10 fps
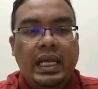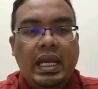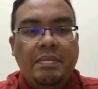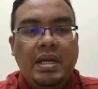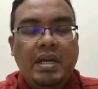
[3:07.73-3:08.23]

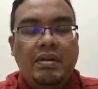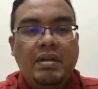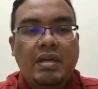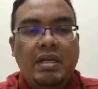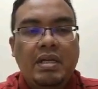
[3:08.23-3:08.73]
Okay, let me
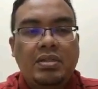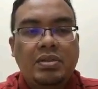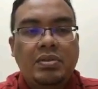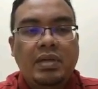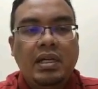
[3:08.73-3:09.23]
read
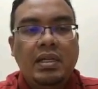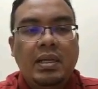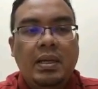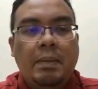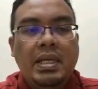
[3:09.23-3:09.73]
to you.
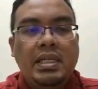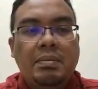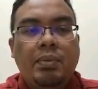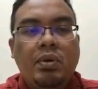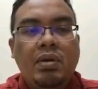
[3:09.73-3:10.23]

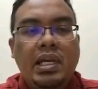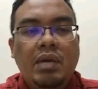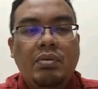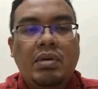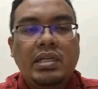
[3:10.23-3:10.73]
Miss
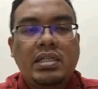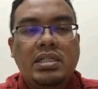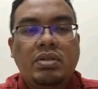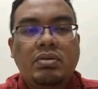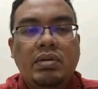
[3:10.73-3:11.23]
Polly
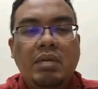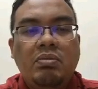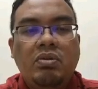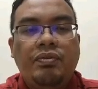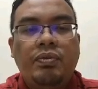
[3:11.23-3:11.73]
wants to
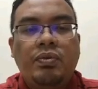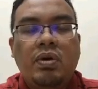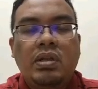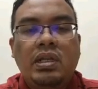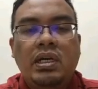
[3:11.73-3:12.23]
remove
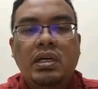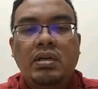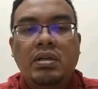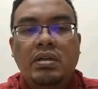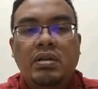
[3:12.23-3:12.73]

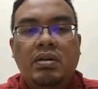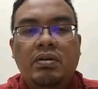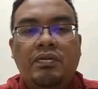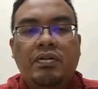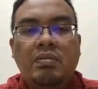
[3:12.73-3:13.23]
water
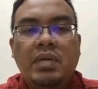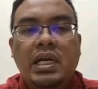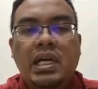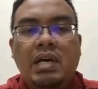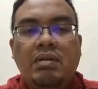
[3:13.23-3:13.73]

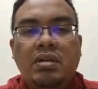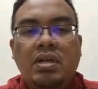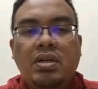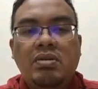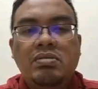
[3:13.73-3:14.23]
from the
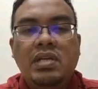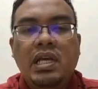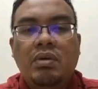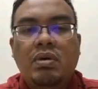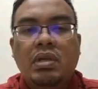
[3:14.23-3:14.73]
ground
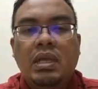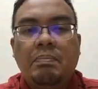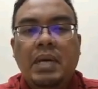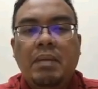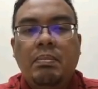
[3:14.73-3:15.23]
using a
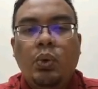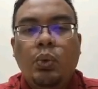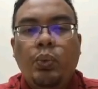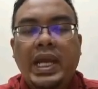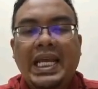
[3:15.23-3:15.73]
water
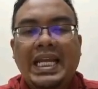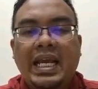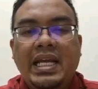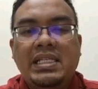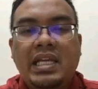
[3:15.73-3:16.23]
pump when
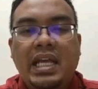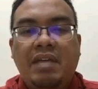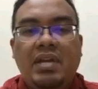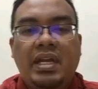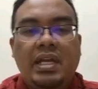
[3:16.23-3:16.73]
it rains
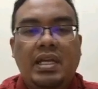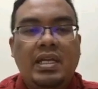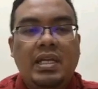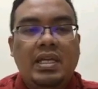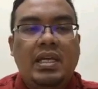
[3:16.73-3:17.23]
heavily.